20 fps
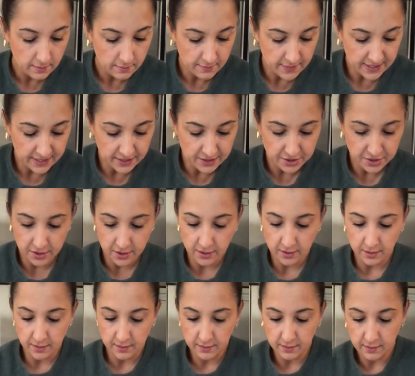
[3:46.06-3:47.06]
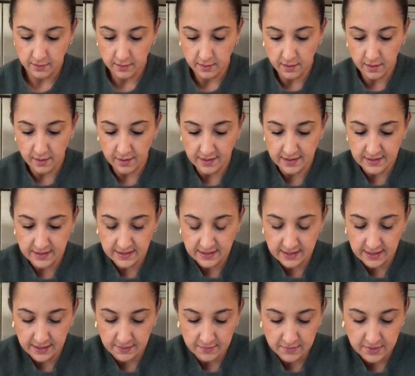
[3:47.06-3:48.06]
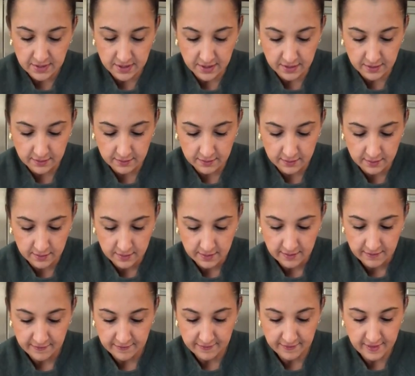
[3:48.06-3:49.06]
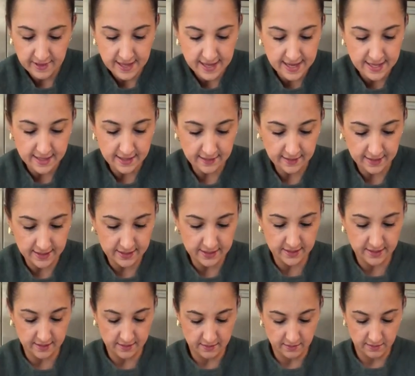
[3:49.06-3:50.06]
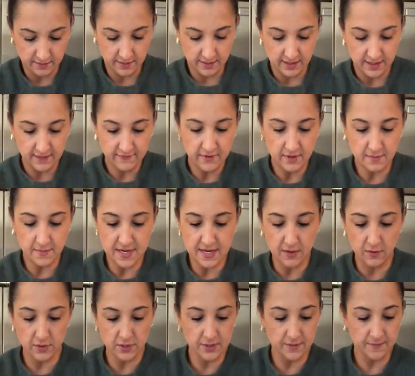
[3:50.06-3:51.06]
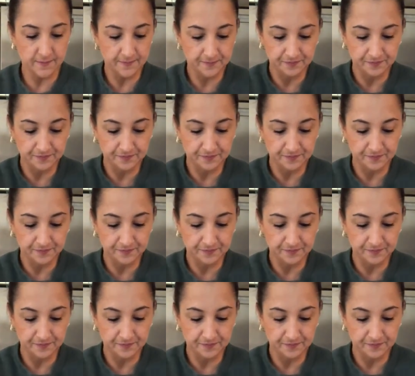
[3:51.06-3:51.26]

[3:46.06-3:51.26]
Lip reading: Make sure all the seams are flat. I like to even them out.